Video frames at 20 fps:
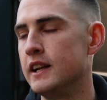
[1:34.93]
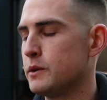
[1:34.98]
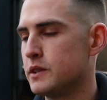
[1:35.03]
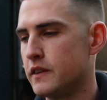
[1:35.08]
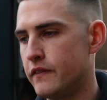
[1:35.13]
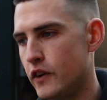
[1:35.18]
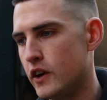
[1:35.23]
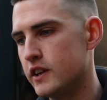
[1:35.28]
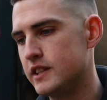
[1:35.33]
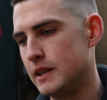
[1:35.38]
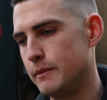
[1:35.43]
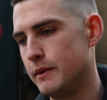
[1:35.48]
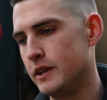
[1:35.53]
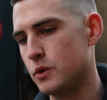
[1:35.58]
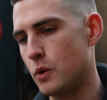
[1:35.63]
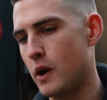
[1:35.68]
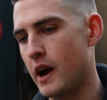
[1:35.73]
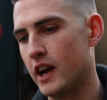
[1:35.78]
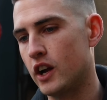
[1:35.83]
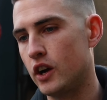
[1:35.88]
It was the first
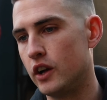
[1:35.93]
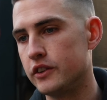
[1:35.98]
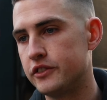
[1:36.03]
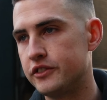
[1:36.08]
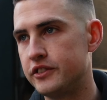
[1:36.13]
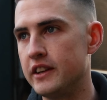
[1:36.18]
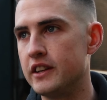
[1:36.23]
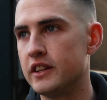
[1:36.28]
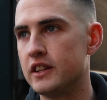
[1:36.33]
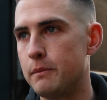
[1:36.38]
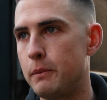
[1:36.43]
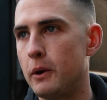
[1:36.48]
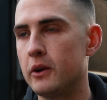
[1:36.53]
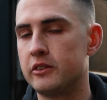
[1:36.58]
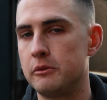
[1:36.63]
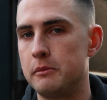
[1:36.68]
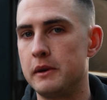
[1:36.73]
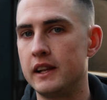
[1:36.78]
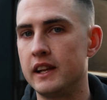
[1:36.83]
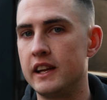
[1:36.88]
image where I considered the
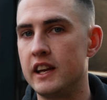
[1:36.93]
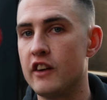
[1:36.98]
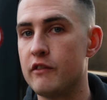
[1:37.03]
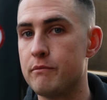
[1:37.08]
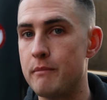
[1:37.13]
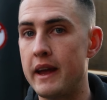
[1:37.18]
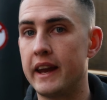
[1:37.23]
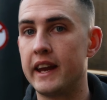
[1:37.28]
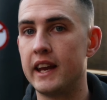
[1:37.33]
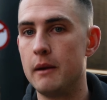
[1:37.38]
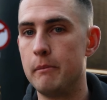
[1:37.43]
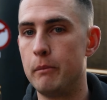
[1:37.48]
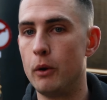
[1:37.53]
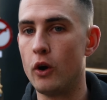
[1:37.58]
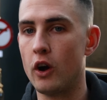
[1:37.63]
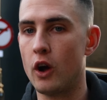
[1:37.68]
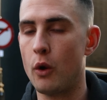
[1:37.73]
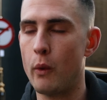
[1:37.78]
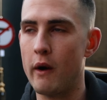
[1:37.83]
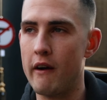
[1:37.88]
possibility of making a
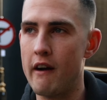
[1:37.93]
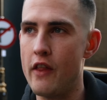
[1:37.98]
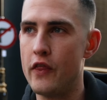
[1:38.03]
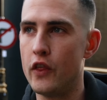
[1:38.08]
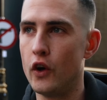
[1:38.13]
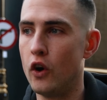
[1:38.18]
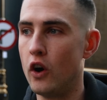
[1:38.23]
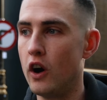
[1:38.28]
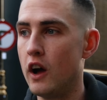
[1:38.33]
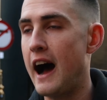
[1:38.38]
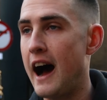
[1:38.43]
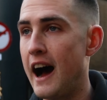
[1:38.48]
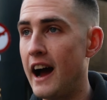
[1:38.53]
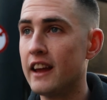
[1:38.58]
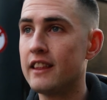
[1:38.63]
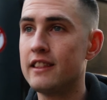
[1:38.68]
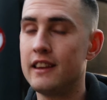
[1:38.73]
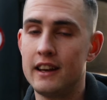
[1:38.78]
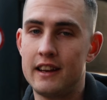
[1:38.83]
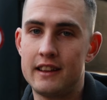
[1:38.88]
book, where I thought,
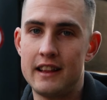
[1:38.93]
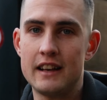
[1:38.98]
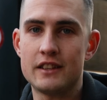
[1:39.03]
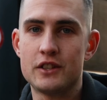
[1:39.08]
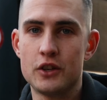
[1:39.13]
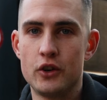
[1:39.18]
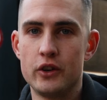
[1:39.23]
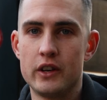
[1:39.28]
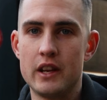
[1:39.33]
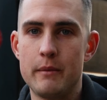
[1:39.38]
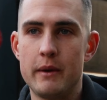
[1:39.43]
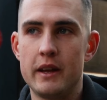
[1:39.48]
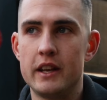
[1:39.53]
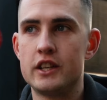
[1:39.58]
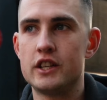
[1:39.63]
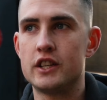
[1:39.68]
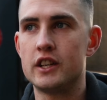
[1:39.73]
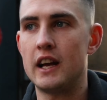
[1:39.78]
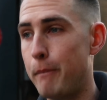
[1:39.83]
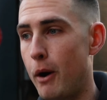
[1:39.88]
I think that's a good
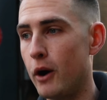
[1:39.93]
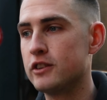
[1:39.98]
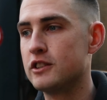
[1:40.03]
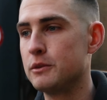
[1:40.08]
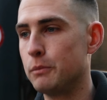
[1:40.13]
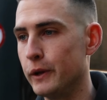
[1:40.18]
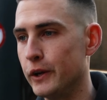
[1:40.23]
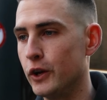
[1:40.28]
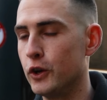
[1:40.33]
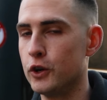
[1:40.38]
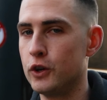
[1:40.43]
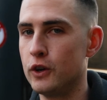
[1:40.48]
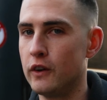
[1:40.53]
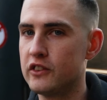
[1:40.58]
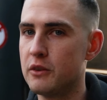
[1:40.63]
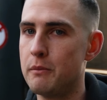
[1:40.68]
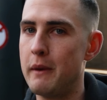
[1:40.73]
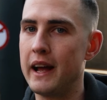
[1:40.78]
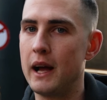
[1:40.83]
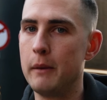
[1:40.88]
image, possibly good
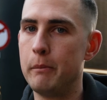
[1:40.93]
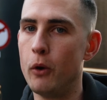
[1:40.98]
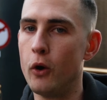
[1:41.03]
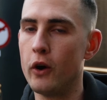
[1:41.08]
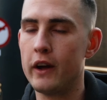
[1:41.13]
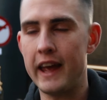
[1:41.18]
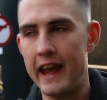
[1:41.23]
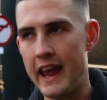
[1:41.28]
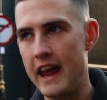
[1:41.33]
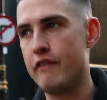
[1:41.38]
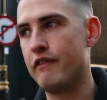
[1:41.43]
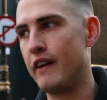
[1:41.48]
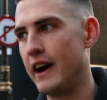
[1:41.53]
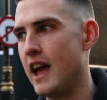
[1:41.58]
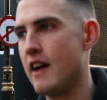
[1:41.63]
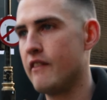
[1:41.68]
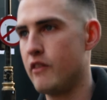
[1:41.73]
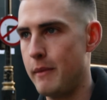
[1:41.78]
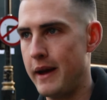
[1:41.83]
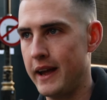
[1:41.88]
enough to make a book if
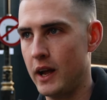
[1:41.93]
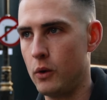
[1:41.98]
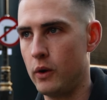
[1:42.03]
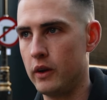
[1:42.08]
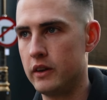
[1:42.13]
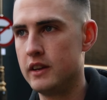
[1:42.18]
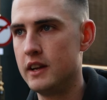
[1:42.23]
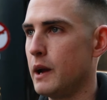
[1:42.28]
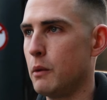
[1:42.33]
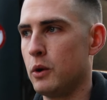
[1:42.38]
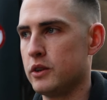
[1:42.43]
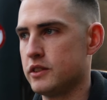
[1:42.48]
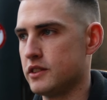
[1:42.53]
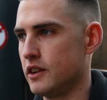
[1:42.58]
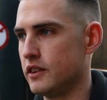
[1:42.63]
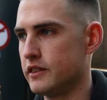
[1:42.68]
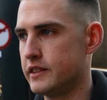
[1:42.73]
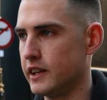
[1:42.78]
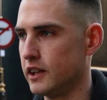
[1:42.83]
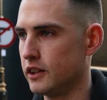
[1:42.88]
I ever make one. It
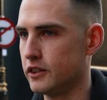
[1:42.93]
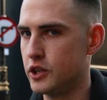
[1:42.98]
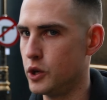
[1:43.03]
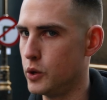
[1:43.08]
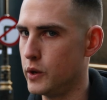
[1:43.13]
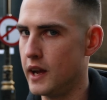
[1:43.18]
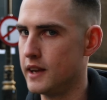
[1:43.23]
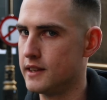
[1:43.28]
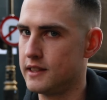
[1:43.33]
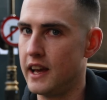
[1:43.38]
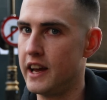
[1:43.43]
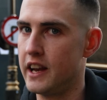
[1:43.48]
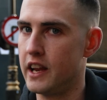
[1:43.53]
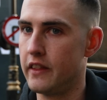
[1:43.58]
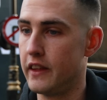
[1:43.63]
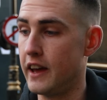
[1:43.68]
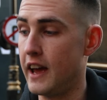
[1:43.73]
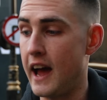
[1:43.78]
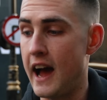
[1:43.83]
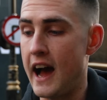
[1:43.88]
wasn't until 2 years
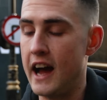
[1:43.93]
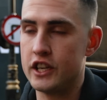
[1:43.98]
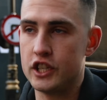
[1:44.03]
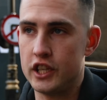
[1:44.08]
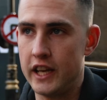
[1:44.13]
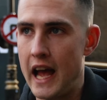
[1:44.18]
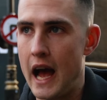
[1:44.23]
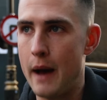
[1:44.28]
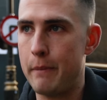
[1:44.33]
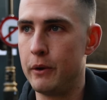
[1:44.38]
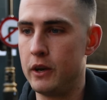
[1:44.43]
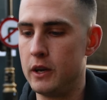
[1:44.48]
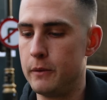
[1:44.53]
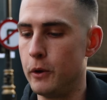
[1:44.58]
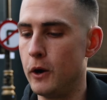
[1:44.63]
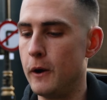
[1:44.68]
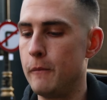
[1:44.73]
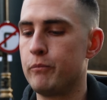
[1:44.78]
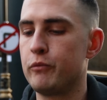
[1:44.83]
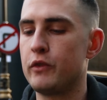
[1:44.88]
later that it actually happened,
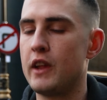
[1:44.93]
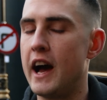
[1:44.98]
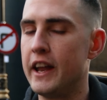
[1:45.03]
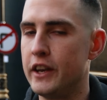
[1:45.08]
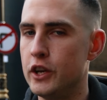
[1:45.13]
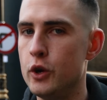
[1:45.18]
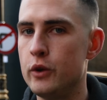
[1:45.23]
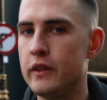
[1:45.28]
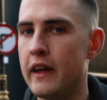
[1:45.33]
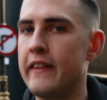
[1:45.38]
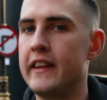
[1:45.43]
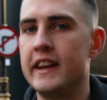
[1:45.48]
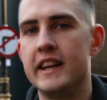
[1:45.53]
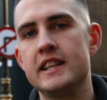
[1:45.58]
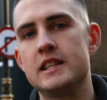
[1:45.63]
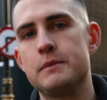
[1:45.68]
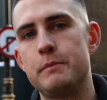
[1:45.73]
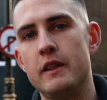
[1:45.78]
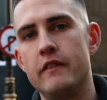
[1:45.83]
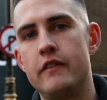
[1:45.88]
but I knew that
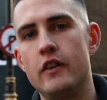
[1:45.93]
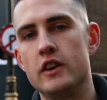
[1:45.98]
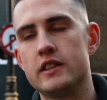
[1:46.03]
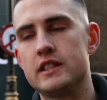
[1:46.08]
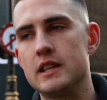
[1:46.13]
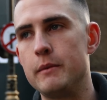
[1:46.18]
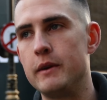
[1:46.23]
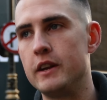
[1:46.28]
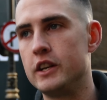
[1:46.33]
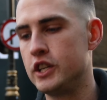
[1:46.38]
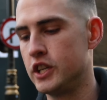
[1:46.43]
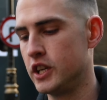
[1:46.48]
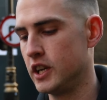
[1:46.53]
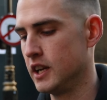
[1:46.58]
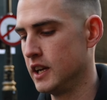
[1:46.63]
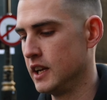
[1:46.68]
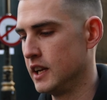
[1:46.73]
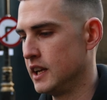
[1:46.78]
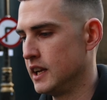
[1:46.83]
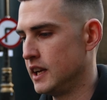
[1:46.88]
needed to be the first image.
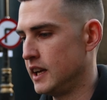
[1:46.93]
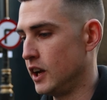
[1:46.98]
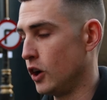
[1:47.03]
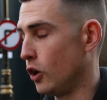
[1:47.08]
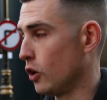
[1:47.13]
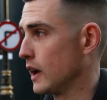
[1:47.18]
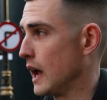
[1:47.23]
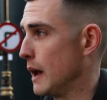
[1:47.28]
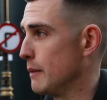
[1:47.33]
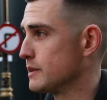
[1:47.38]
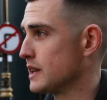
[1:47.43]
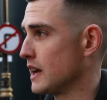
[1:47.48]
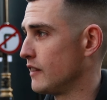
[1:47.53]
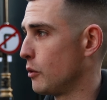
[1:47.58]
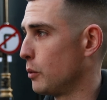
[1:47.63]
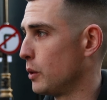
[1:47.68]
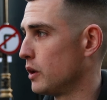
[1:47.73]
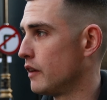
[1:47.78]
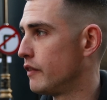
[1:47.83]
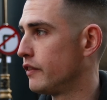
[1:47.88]
It all came
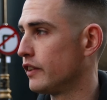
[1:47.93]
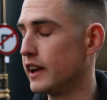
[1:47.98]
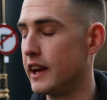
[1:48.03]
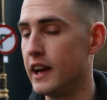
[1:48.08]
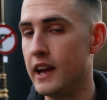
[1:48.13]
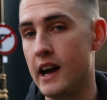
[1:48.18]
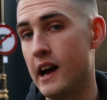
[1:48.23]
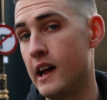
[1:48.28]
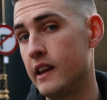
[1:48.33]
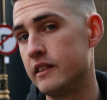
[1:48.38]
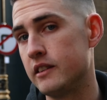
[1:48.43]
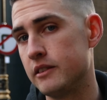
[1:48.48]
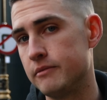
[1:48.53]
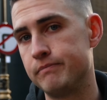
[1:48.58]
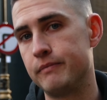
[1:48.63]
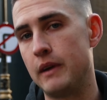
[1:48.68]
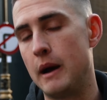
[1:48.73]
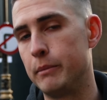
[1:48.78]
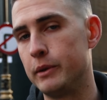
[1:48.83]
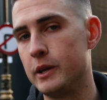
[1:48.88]
together wonderfully, and
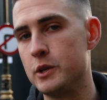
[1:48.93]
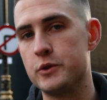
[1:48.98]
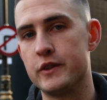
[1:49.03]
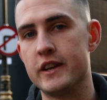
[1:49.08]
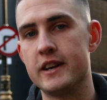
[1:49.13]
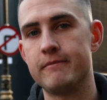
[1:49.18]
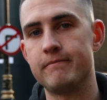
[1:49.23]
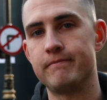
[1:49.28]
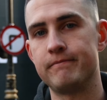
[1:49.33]
I'm pleased with it.